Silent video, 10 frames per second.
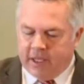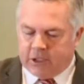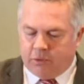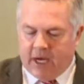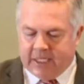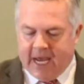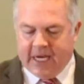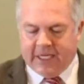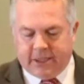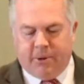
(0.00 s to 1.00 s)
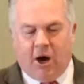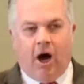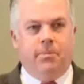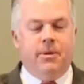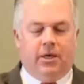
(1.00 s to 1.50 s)
this was a
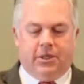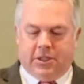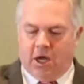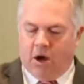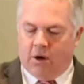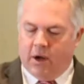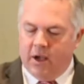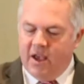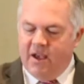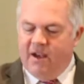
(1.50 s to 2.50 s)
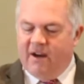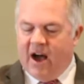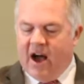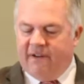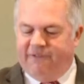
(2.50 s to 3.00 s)
small millstone
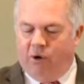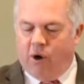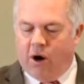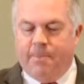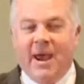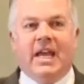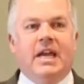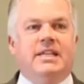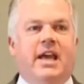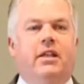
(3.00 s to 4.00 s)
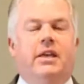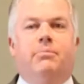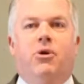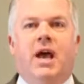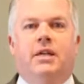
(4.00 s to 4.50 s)
uh, for making daily
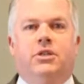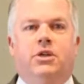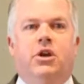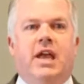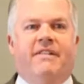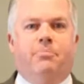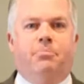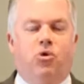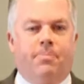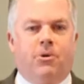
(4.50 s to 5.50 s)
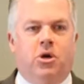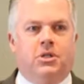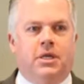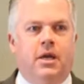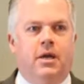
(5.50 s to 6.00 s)
bread. So here you have a poor
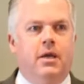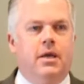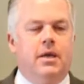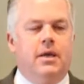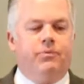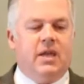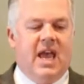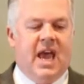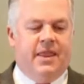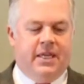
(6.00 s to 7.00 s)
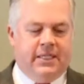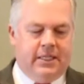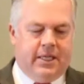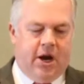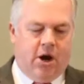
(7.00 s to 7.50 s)
person and this
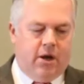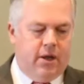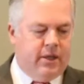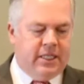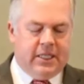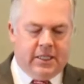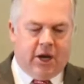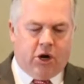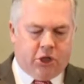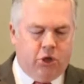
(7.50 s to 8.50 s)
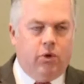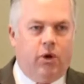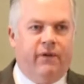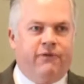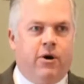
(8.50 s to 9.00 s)
is their this is their
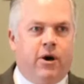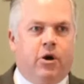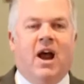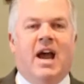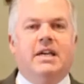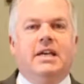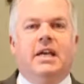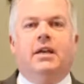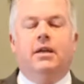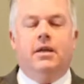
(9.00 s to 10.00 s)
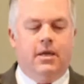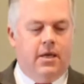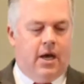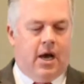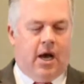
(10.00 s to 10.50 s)
tool for grinding
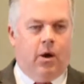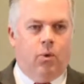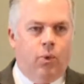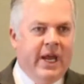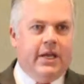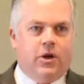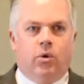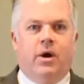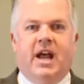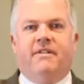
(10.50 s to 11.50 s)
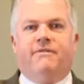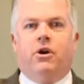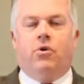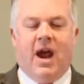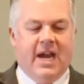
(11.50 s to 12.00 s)
uh, wheat or whatever,
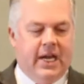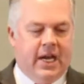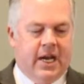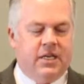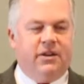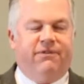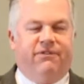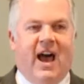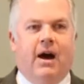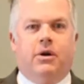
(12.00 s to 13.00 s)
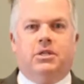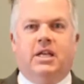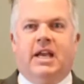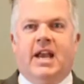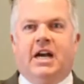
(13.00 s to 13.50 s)
grinding it into flour so
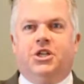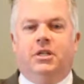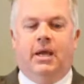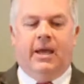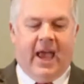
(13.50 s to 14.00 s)
they can actually